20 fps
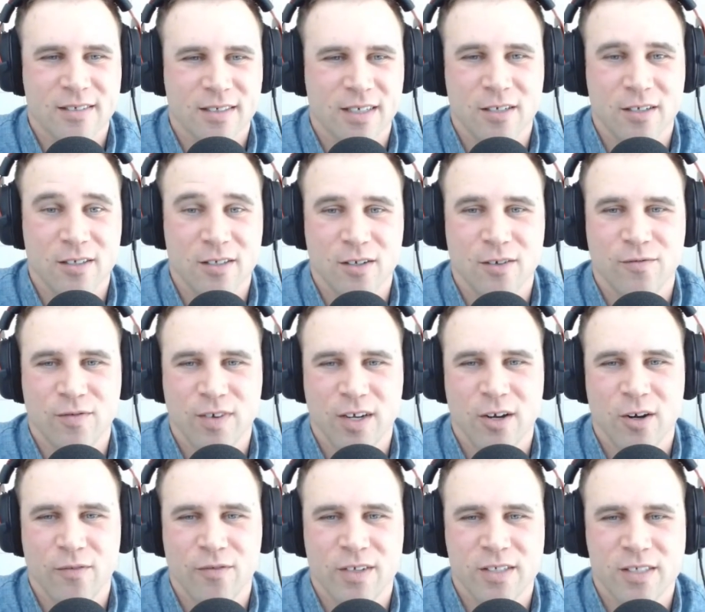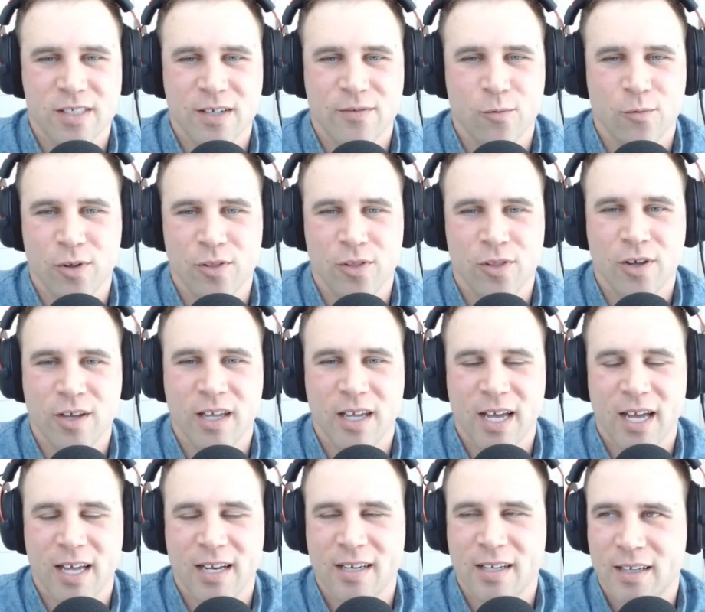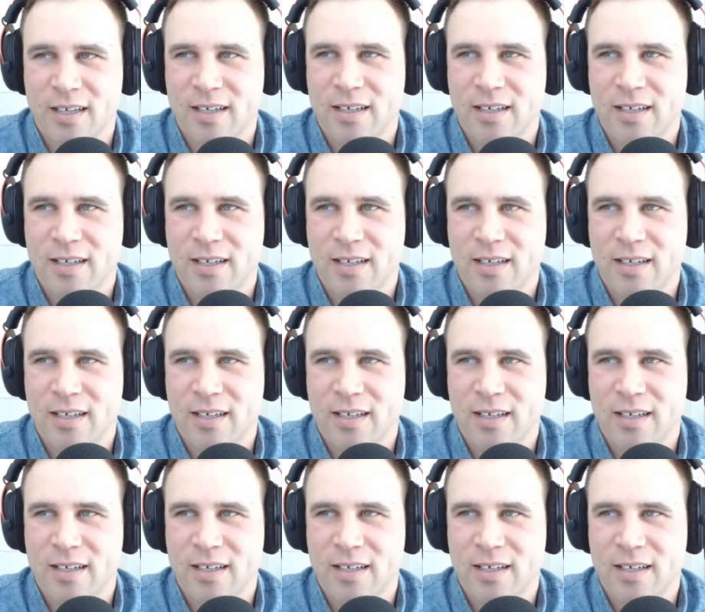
to to figure out if it's even worth looking at,